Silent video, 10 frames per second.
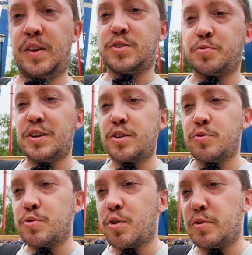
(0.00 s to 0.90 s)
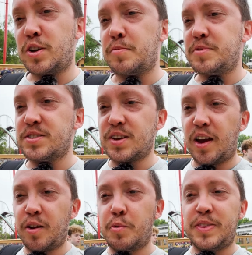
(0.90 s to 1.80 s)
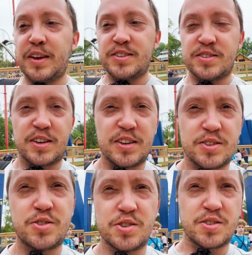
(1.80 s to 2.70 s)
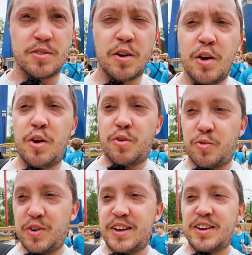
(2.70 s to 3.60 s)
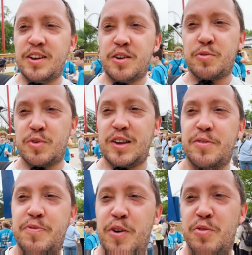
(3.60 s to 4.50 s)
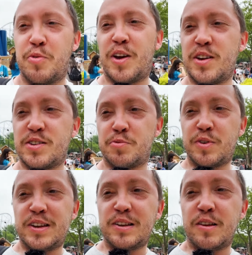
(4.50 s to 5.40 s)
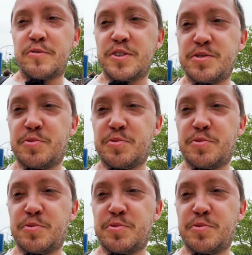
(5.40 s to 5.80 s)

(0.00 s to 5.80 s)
It's really cool going up this high with this thing. It's just a really fun ride. I really love this